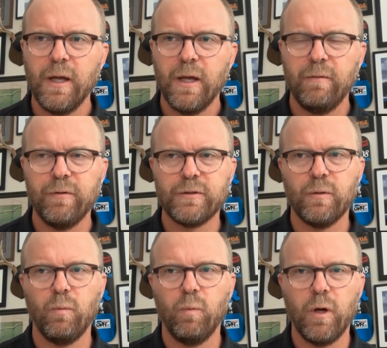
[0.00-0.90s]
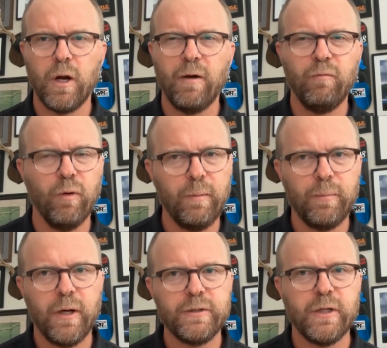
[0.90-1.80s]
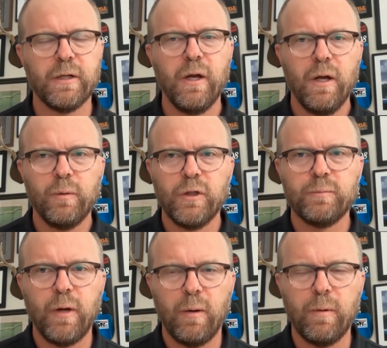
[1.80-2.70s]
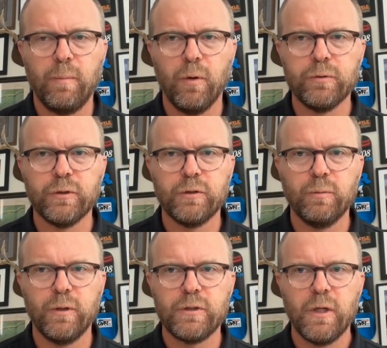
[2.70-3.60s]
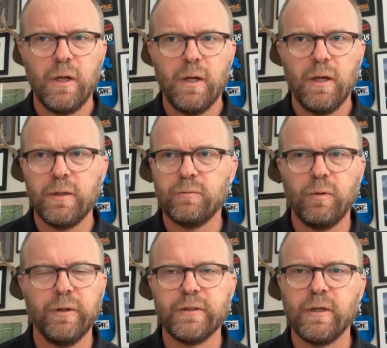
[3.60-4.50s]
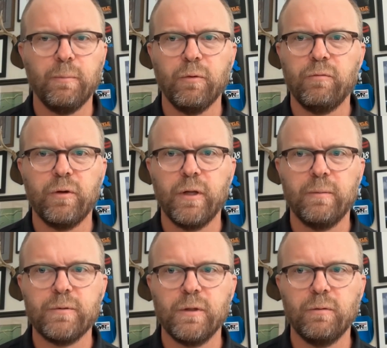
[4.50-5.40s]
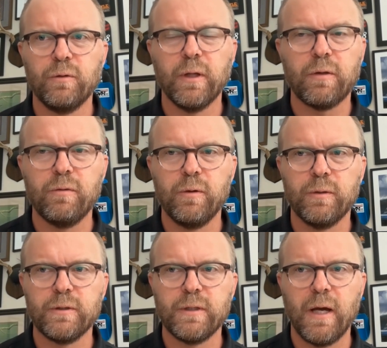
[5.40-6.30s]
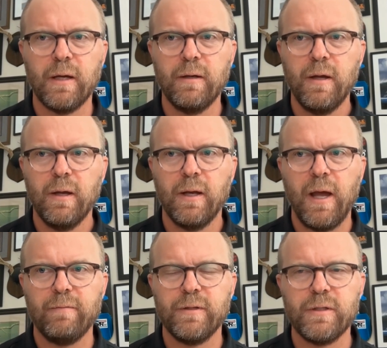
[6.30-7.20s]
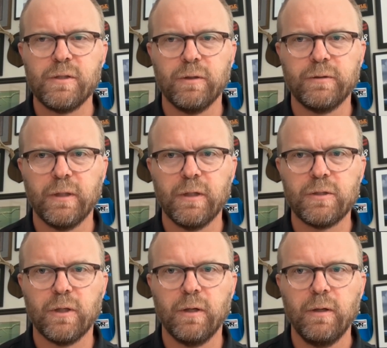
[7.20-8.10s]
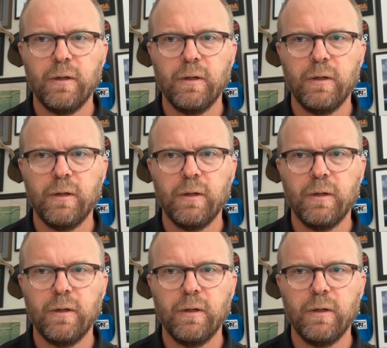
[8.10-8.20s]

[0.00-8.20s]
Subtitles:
If it's a one-off web project, we use better proposals, which is really simple for them to click through and sign and have digital signature.